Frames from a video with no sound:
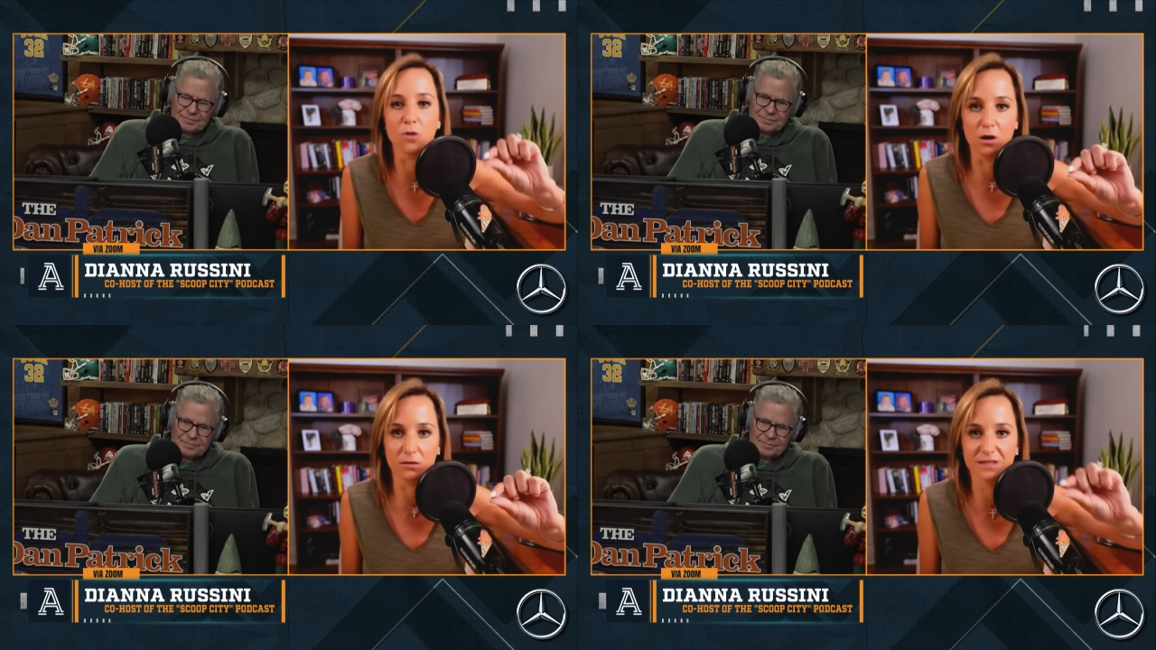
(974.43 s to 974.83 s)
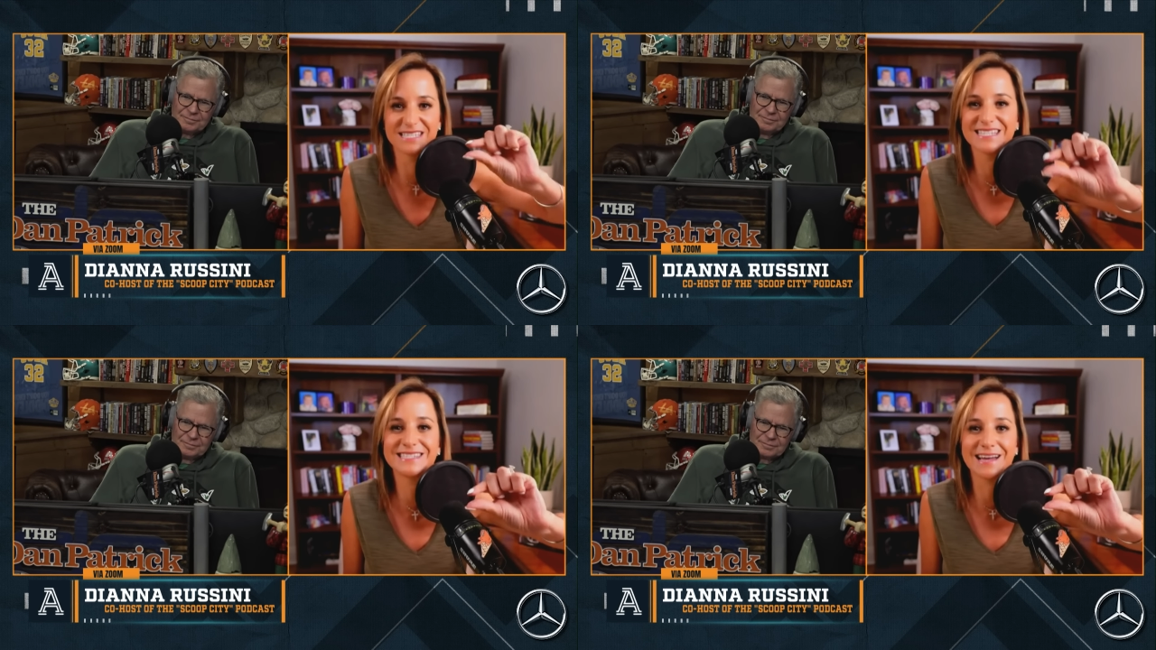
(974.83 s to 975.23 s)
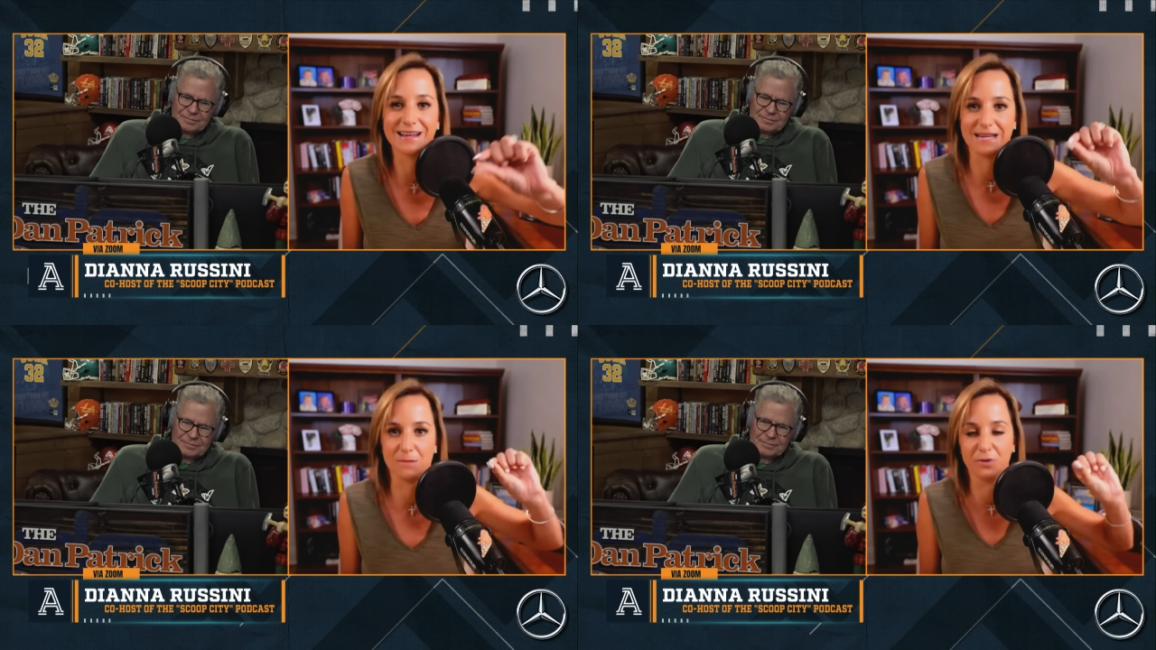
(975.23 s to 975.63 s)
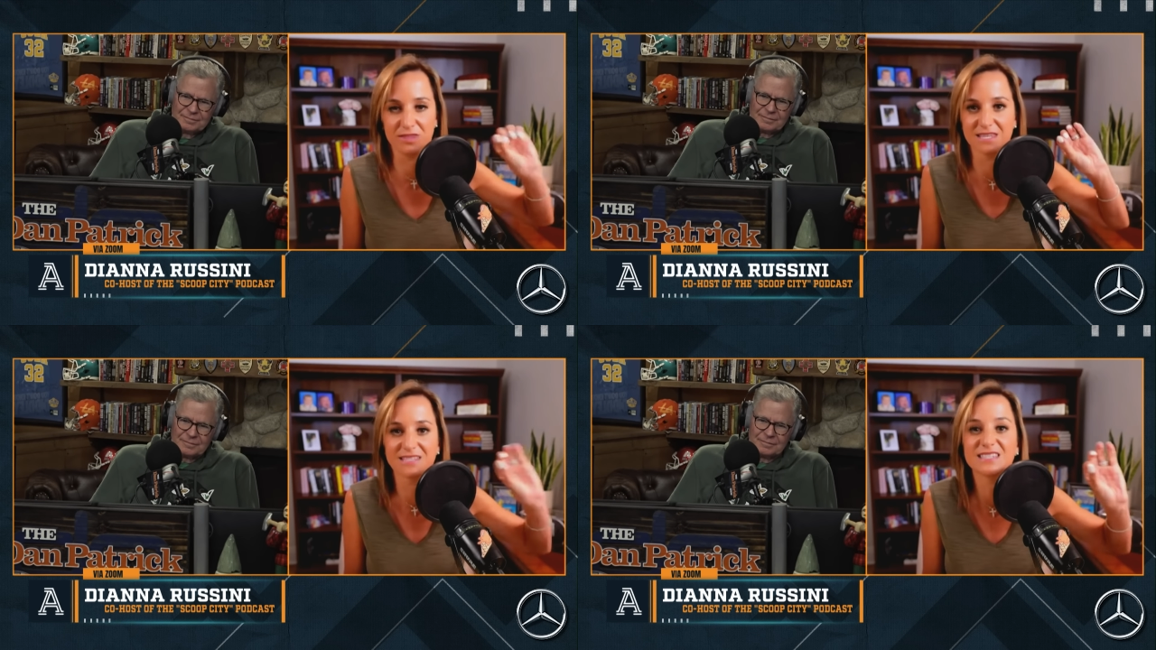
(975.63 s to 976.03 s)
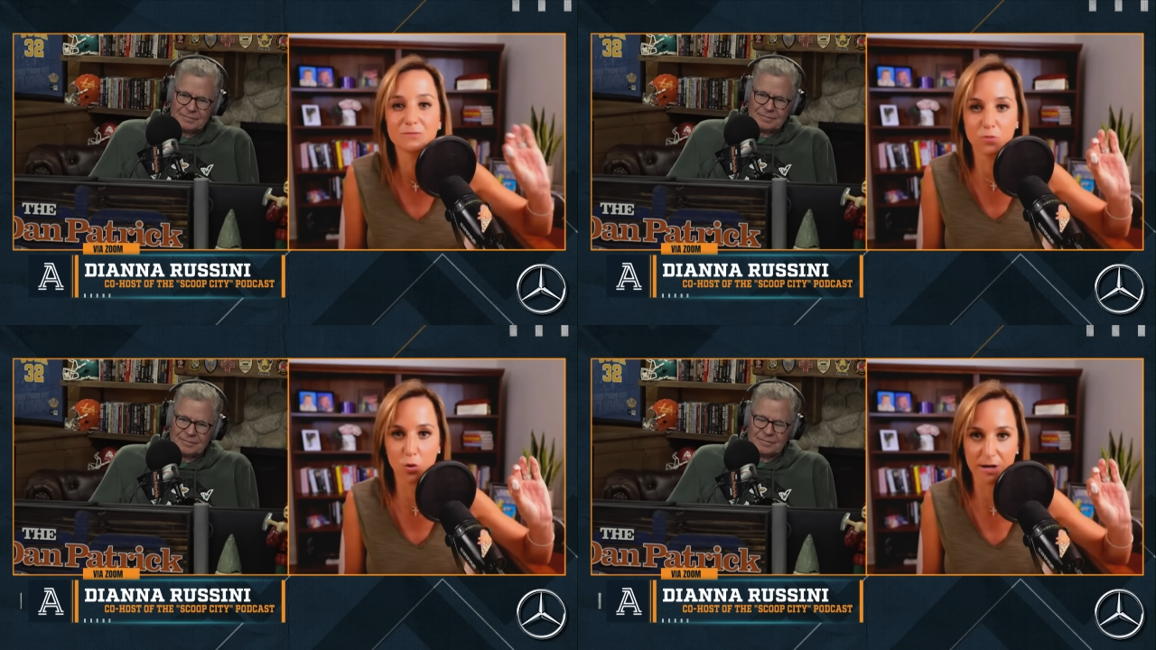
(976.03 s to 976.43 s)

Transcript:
Speaker 1: This is tiny, but this is important.